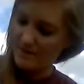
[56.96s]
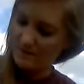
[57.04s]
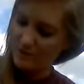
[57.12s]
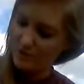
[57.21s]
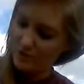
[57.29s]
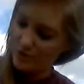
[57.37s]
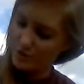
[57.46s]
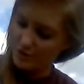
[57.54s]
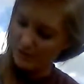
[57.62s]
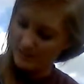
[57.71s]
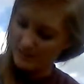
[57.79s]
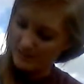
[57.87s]
If you look
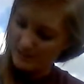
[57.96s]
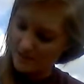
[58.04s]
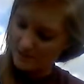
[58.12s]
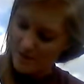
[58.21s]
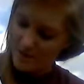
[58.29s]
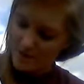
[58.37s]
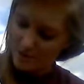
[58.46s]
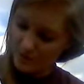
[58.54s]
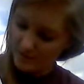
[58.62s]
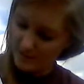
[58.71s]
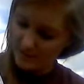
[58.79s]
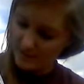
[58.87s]
closer at the tub, you'll
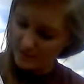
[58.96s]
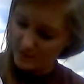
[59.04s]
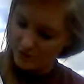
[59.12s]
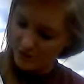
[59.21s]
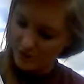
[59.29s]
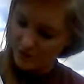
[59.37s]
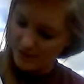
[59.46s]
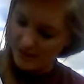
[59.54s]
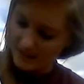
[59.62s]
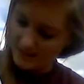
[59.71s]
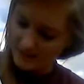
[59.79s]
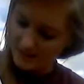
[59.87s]
see it's actually
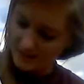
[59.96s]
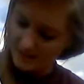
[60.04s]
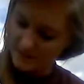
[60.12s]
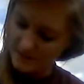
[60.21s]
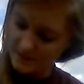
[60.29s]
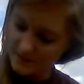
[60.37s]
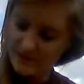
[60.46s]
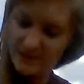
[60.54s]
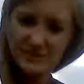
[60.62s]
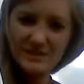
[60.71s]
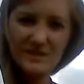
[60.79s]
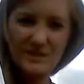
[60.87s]
cracked, and it's being
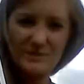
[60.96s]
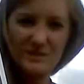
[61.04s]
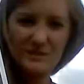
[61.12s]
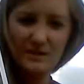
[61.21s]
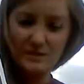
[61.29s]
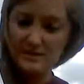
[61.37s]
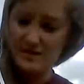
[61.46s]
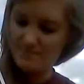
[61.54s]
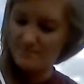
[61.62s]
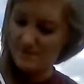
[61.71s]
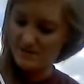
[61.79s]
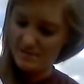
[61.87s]
held together with duct tape
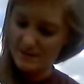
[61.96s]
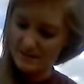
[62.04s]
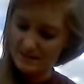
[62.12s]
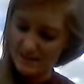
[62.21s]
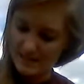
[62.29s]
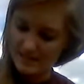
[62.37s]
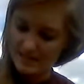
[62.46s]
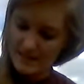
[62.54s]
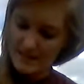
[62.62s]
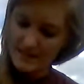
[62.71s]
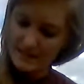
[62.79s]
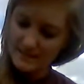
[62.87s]
and a band-aid.
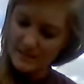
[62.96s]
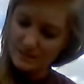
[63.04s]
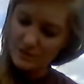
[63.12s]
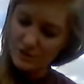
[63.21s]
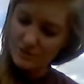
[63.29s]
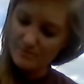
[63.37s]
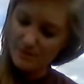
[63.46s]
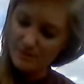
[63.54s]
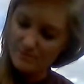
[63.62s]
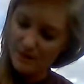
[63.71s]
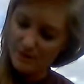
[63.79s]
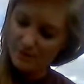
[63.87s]
He has an empty
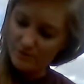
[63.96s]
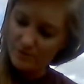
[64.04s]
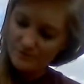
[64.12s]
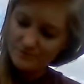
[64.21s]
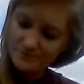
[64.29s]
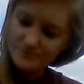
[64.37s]
shampoo bottle.